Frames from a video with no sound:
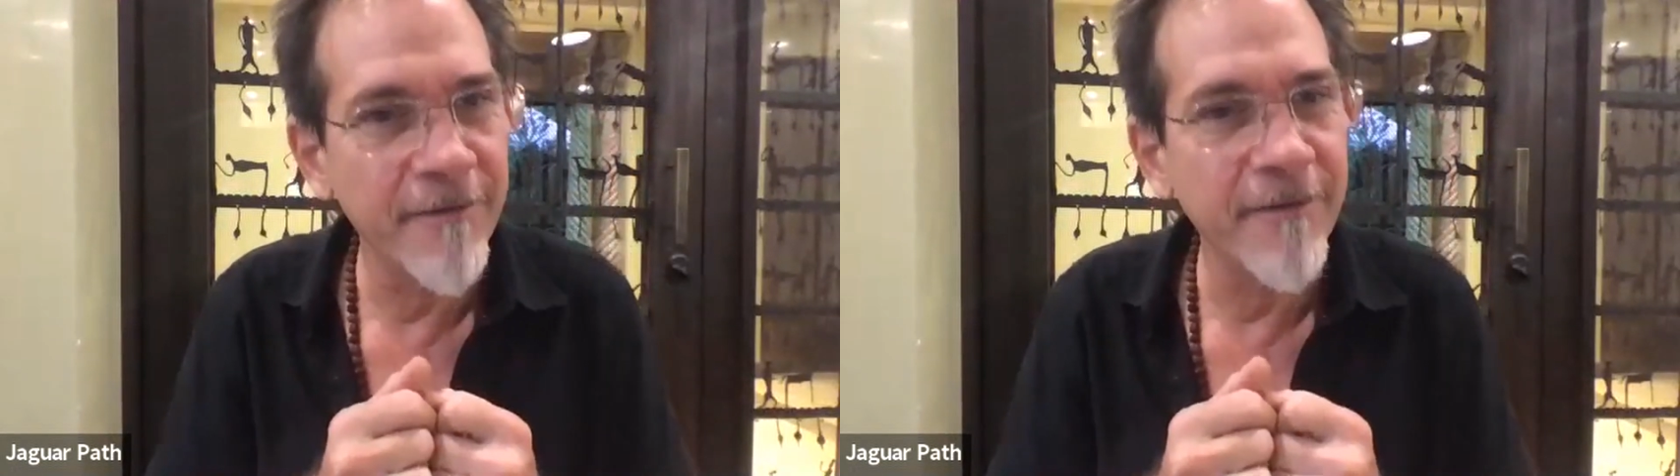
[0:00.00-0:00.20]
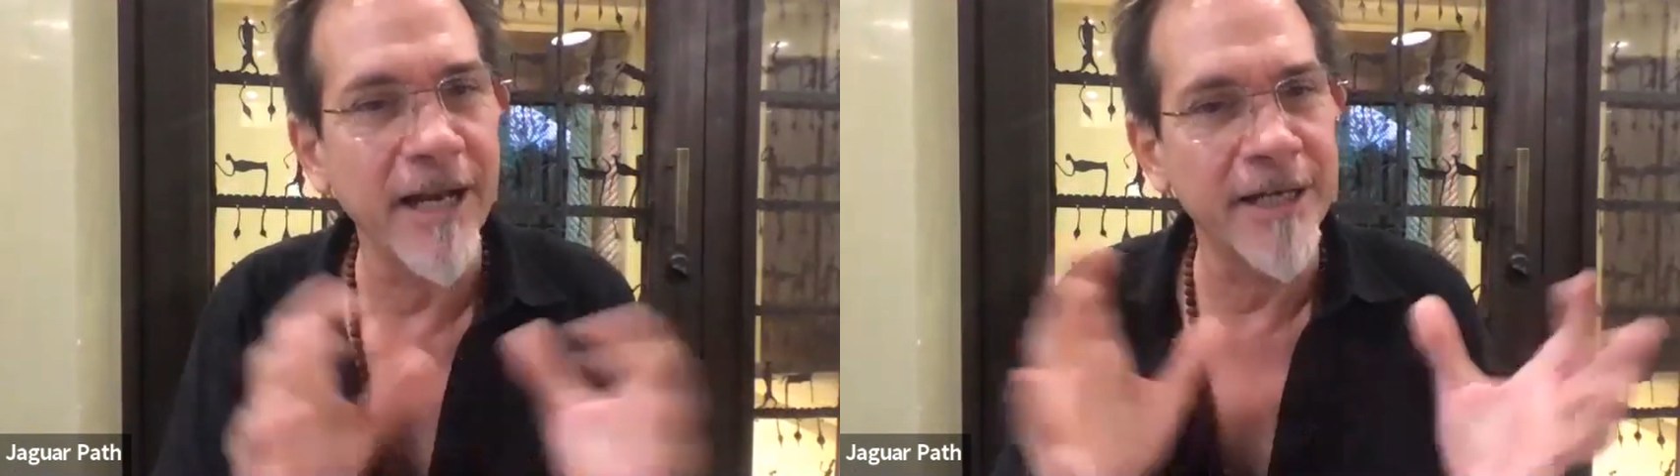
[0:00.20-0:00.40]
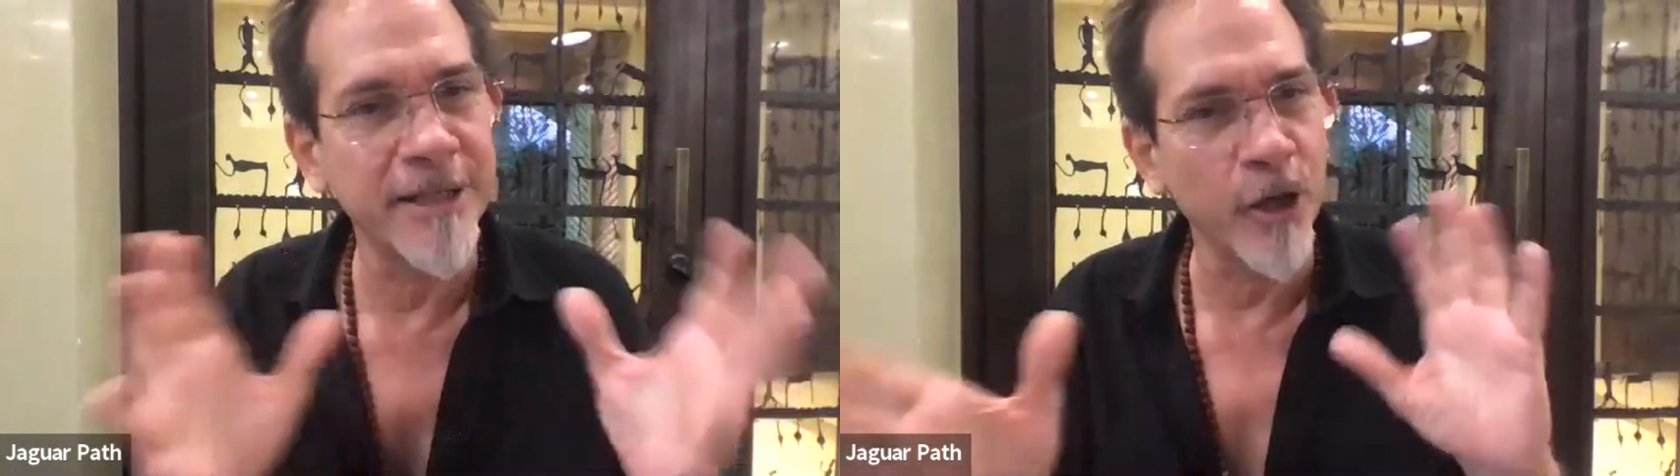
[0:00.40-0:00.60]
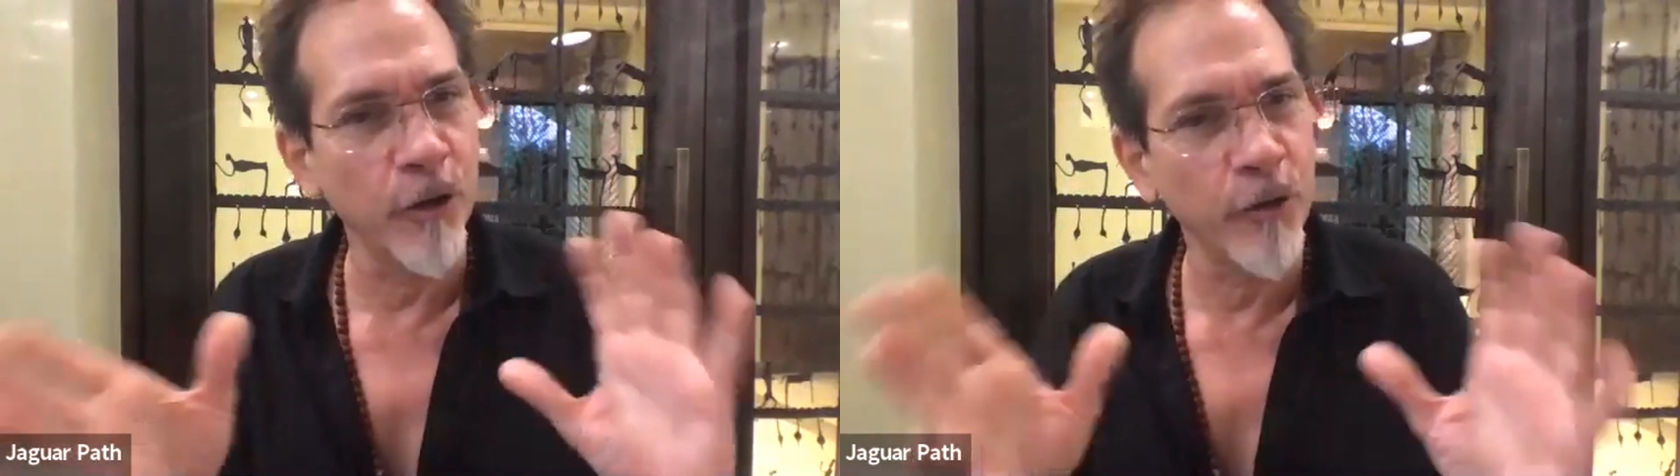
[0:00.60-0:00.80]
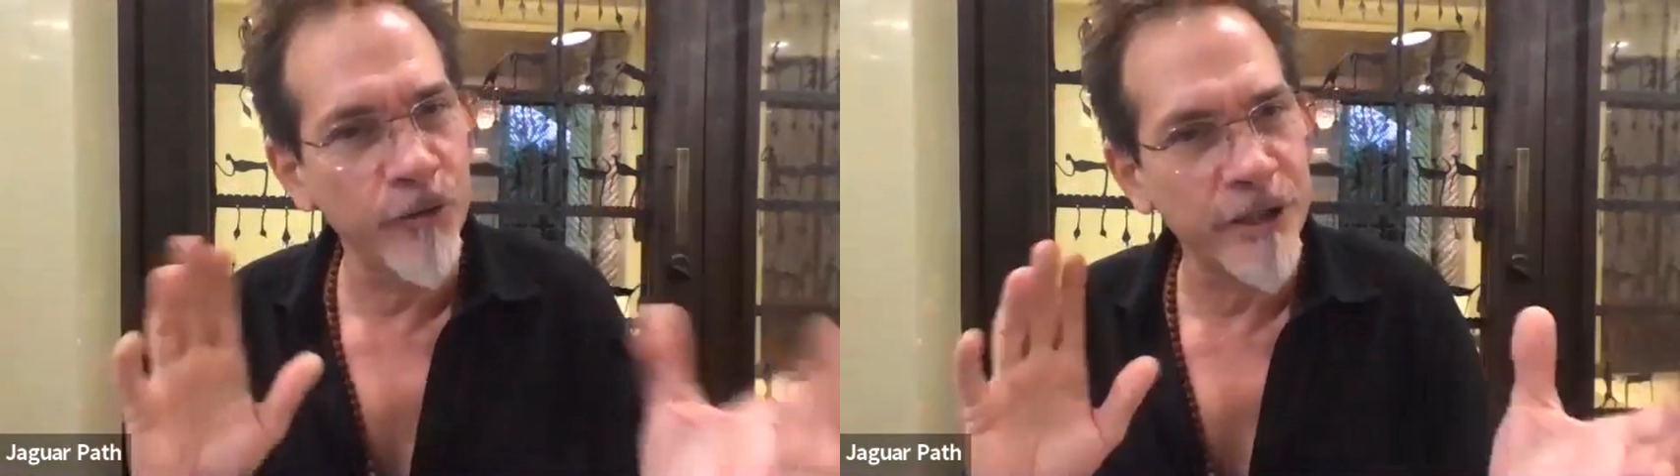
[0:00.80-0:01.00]
then I start
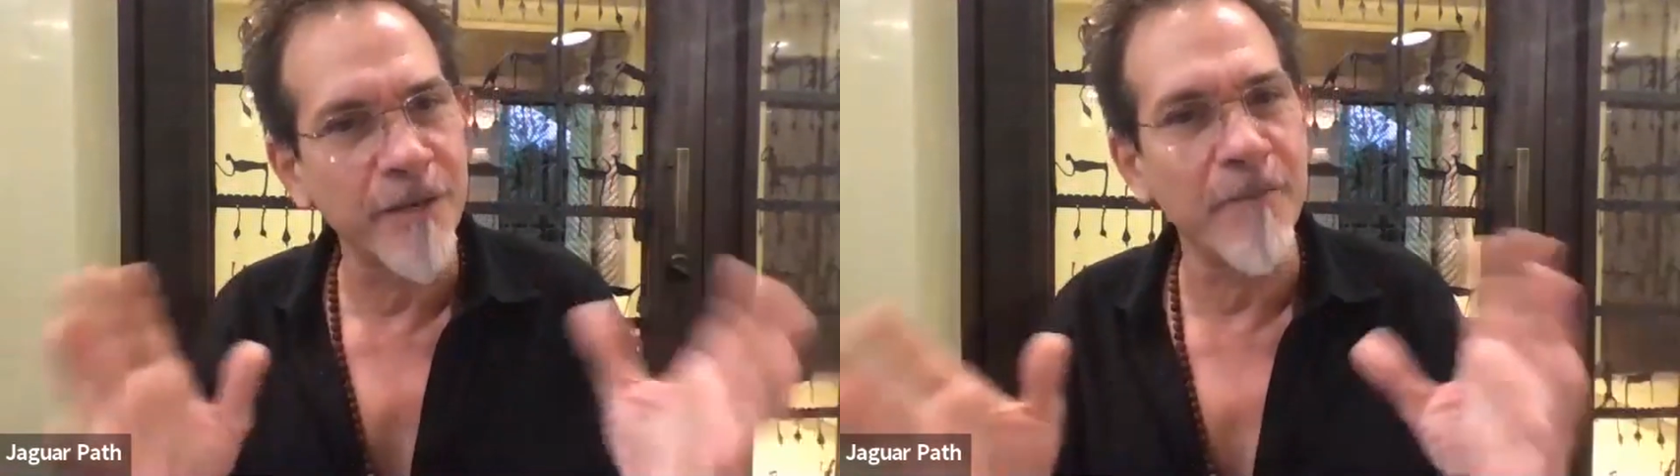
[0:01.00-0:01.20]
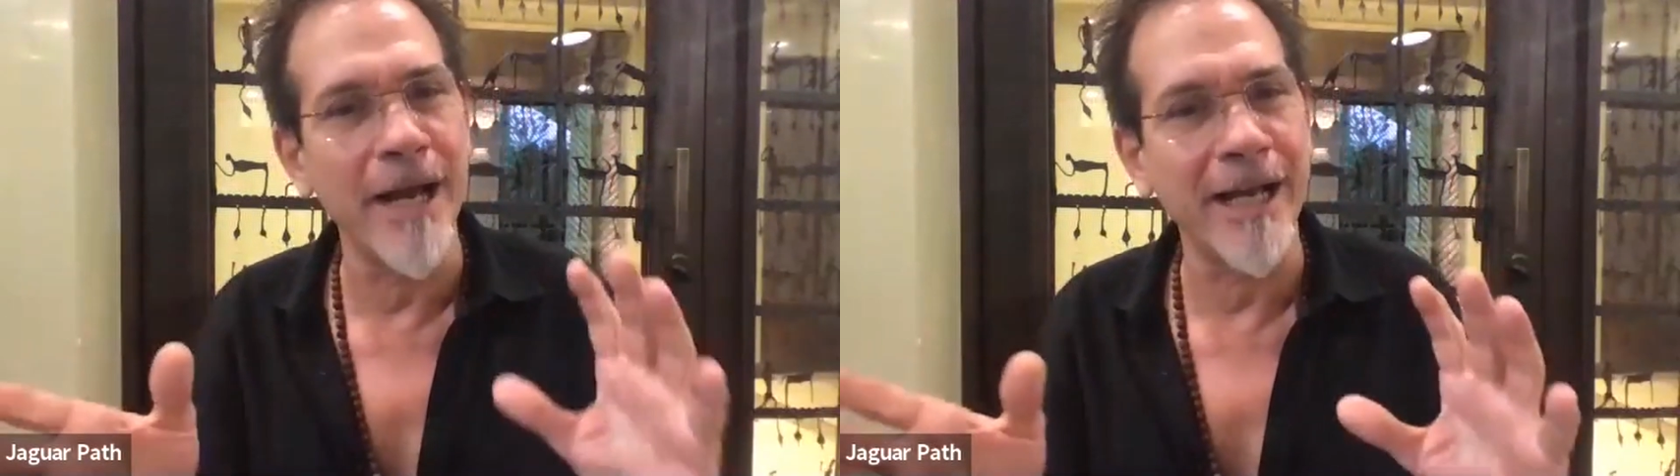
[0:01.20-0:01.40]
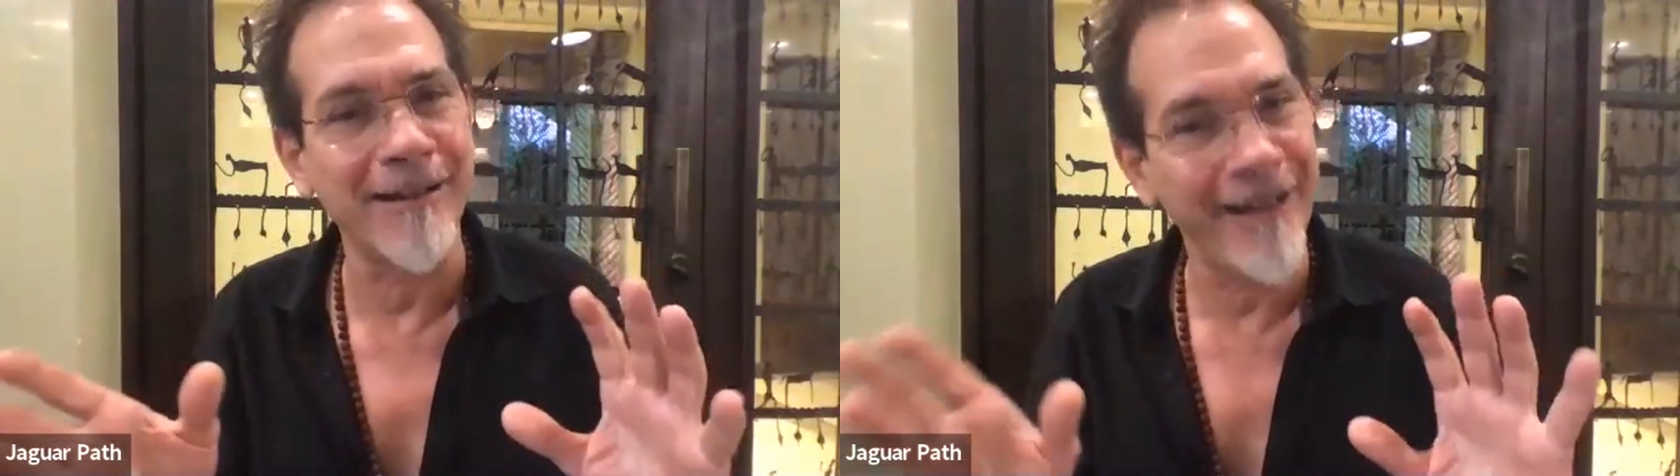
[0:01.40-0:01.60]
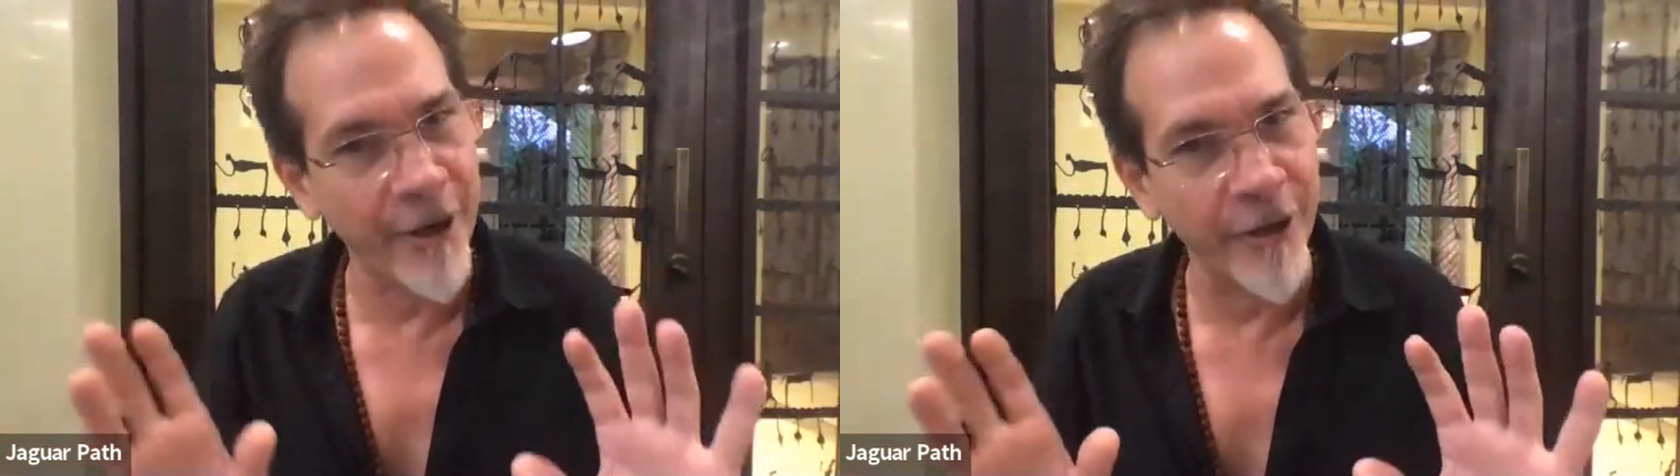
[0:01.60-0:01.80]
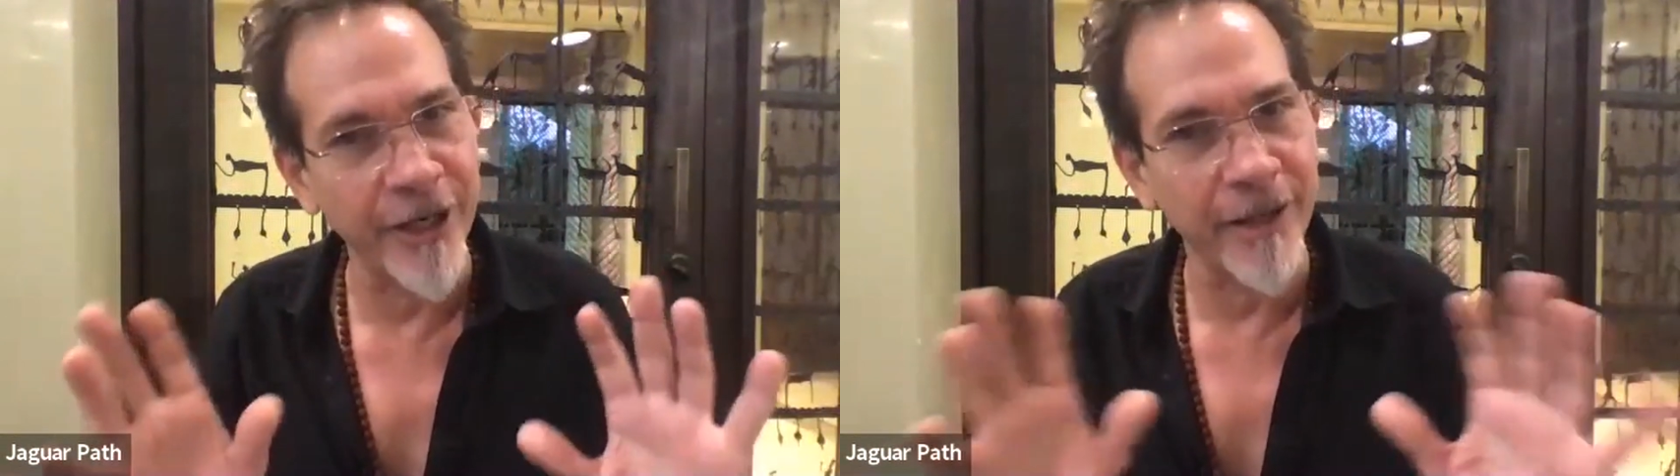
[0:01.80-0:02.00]
losing my
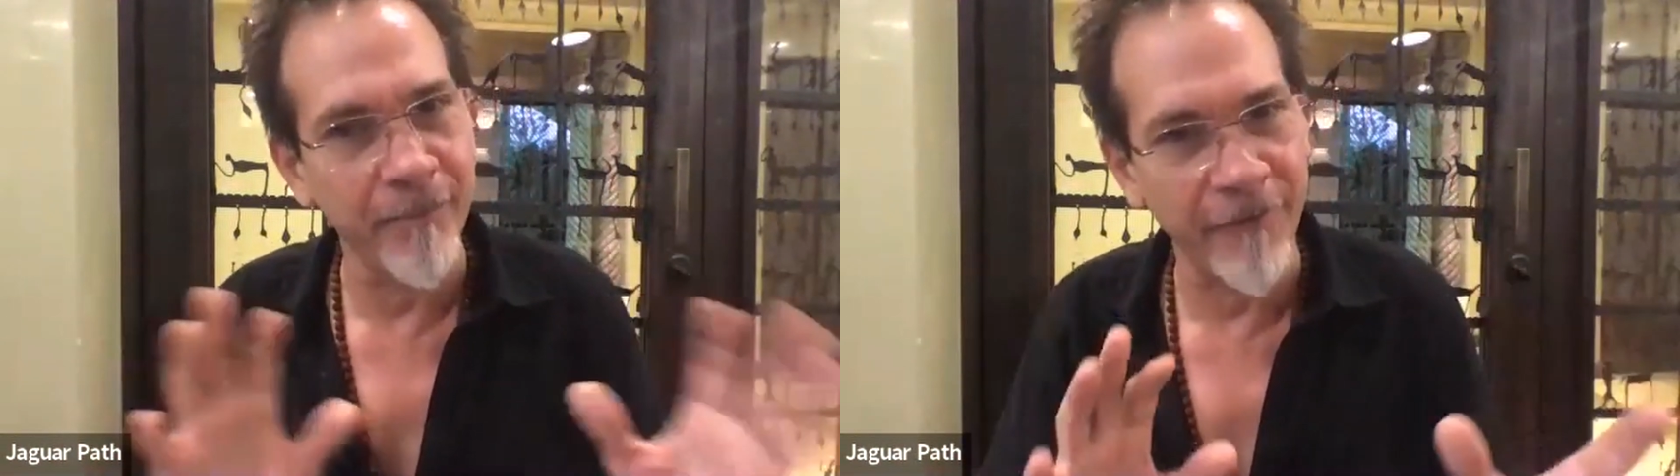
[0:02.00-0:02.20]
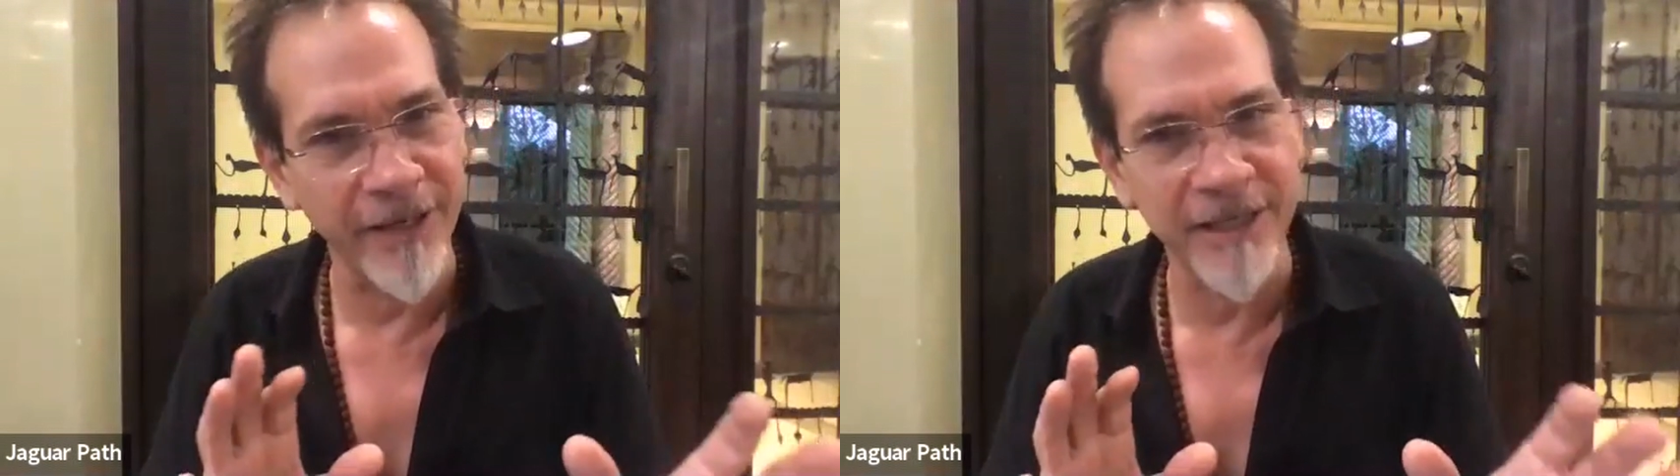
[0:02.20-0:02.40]
clarity above it.